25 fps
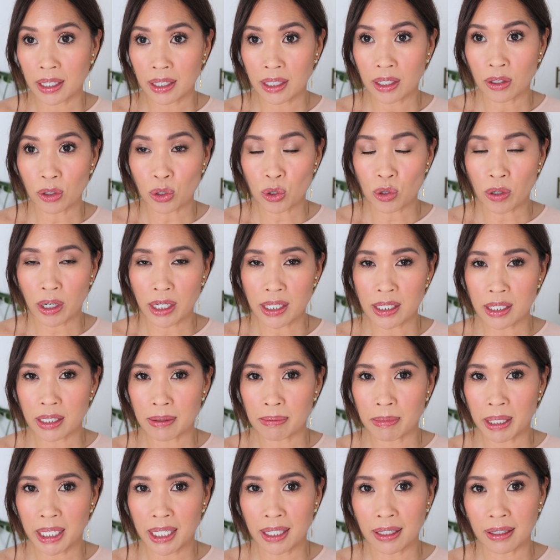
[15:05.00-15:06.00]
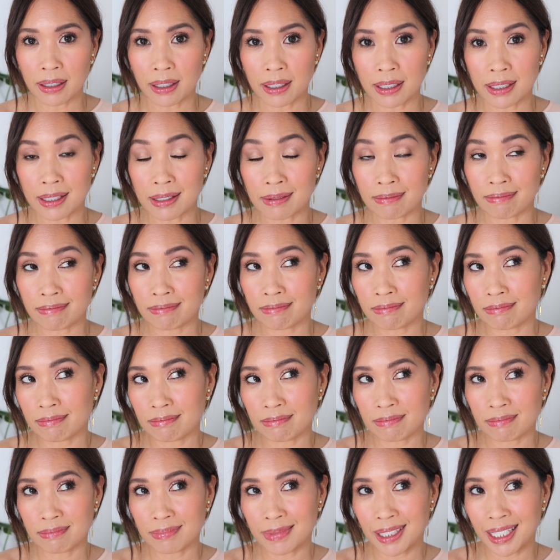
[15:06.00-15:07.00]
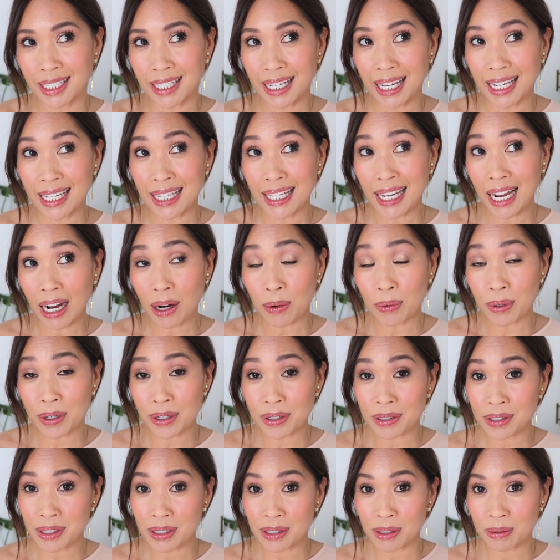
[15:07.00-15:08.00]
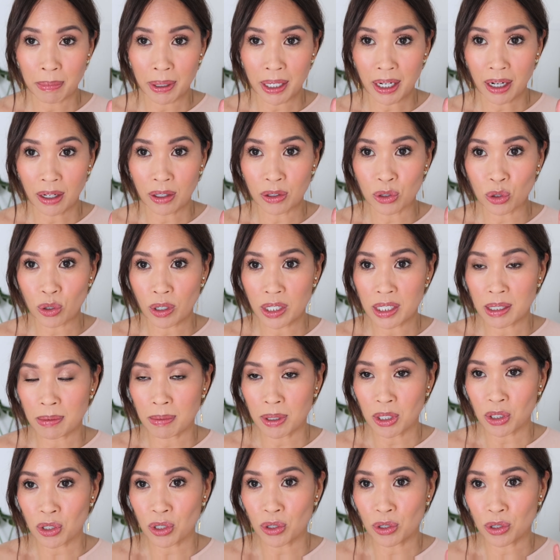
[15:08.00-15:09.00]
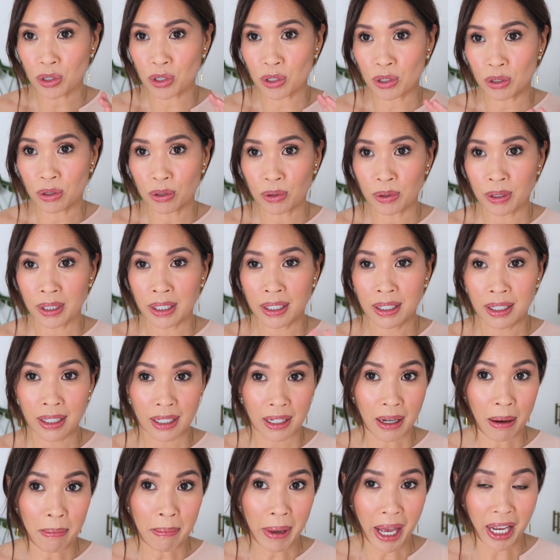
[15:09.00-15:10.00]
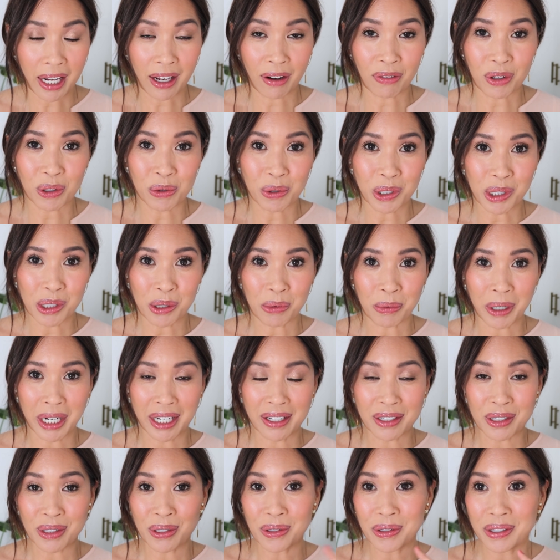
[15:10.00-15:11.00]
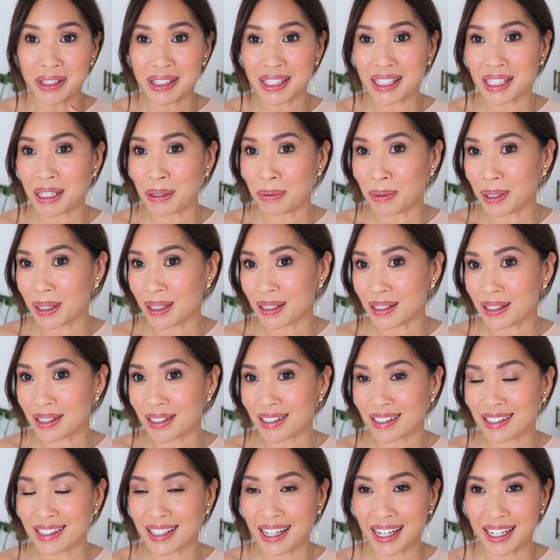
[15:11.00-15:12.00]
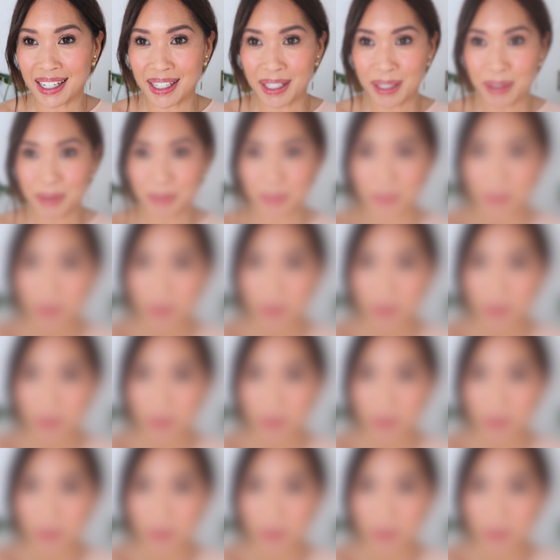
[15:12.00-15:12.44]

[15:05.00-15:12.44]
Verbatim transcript: I think I'll try to make it like eight hours, but I'll try to make sure to come back every once in a while so you can see what this looks like.